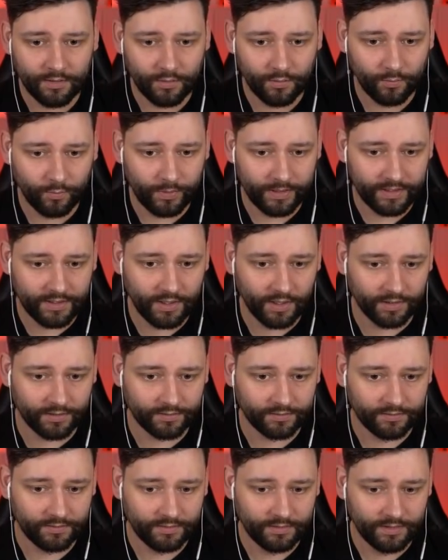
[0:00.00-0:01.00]
We're good.
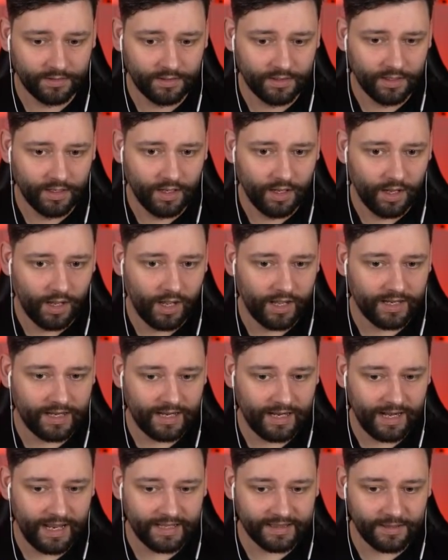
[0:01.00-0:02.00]
I
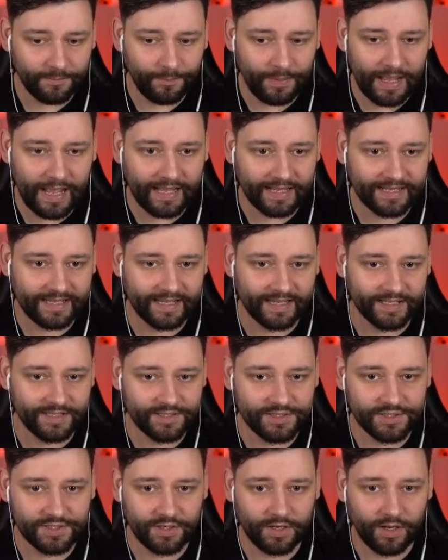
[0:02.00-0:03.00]
collect the
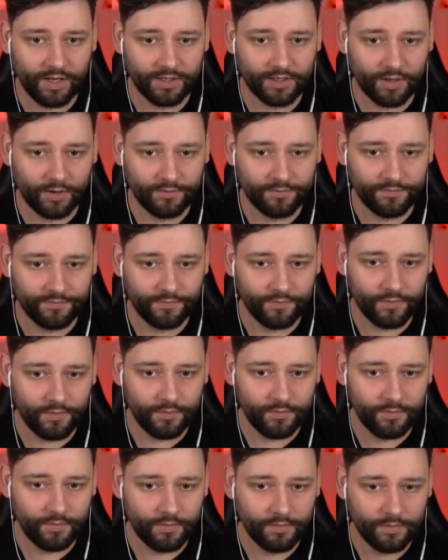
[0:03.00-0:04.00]
package. I go through.